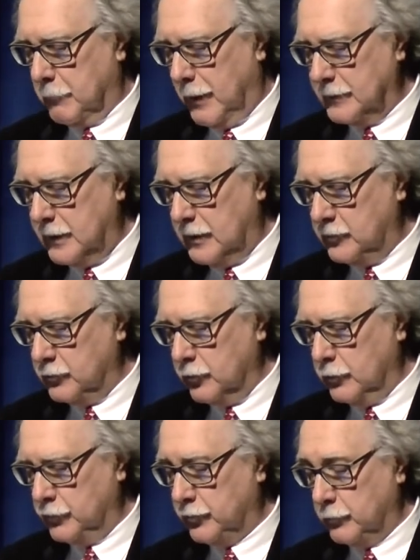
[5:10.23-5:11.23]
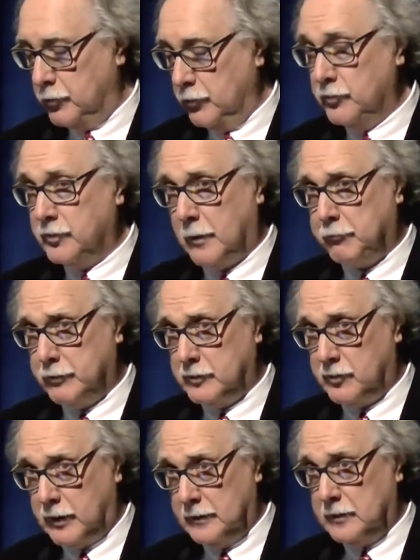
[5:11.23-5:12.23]
Monday's news from two
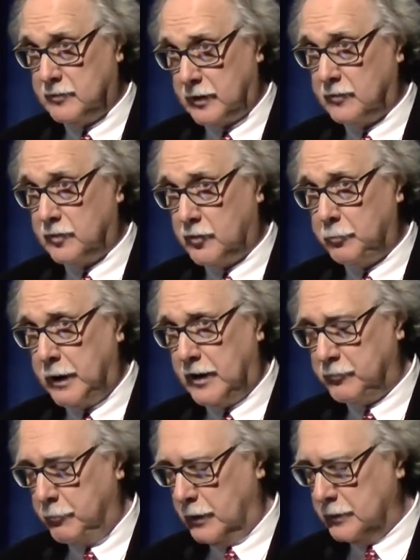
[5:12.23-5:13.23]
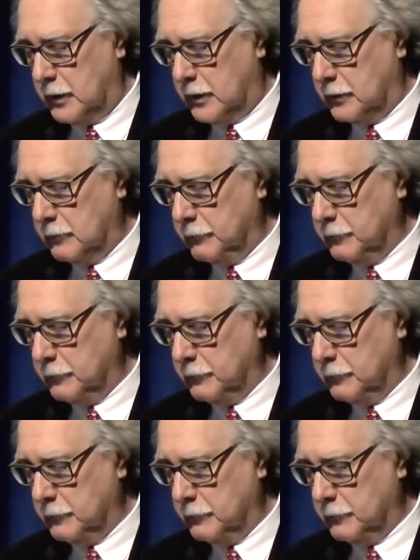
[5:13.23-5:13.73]
separate studies, that's this past Monday,